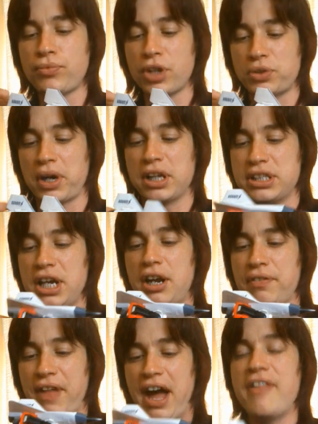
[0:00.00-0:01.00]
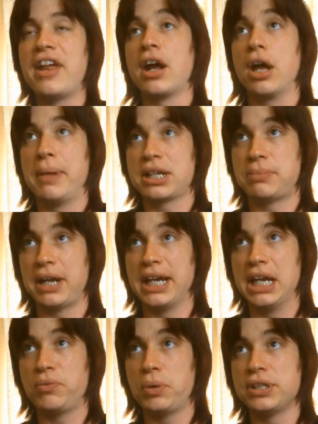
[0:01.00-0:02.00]
so I can turn off that, and then I can go back to playing
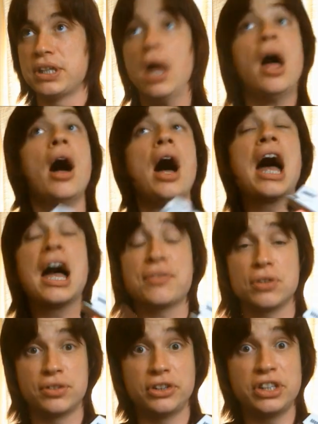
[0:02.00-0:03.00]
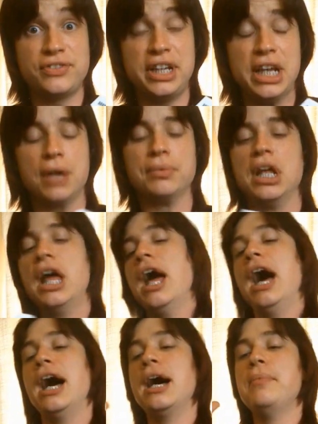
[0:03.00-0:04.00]
Neverwinter after I've done this video.
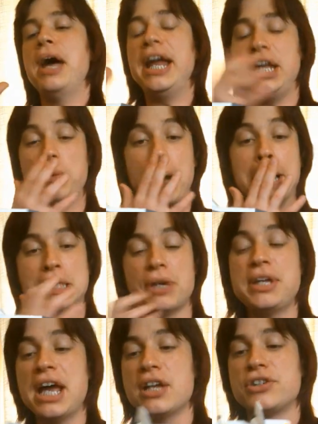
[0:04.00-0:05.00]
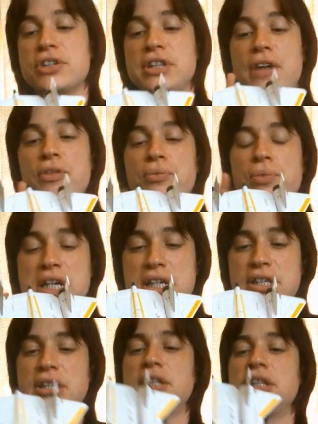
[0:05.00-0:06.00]
Um, anyway, so yes, now the
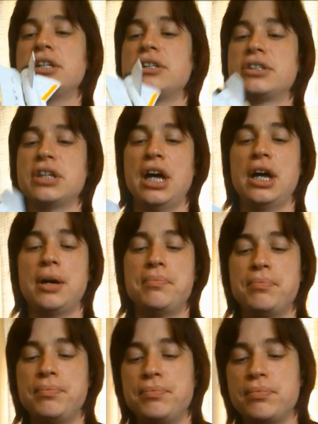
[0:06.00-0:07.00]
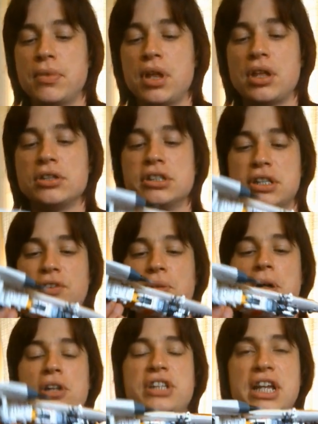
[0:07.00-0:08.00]
reason that um,
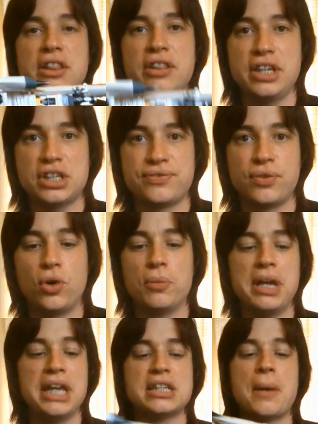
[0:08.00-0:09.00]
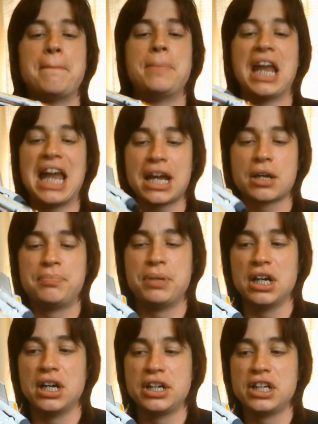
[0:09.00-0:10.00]
Silverbolt in this form is a
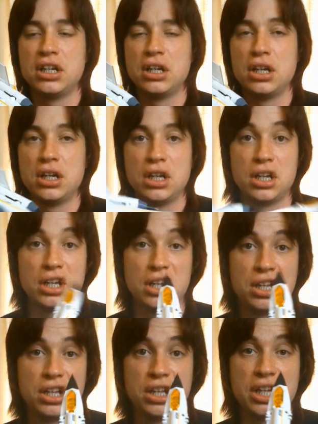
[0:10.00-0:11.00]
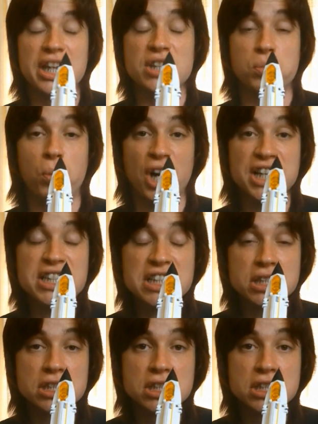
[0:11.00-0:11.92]
blackbird, and he's white,